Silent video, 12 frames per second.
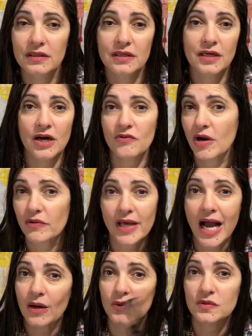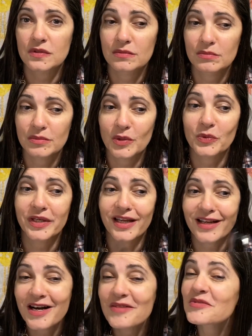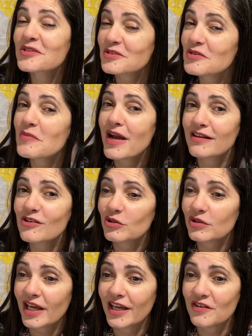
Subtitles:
around the house. But when it comes to my girl cave,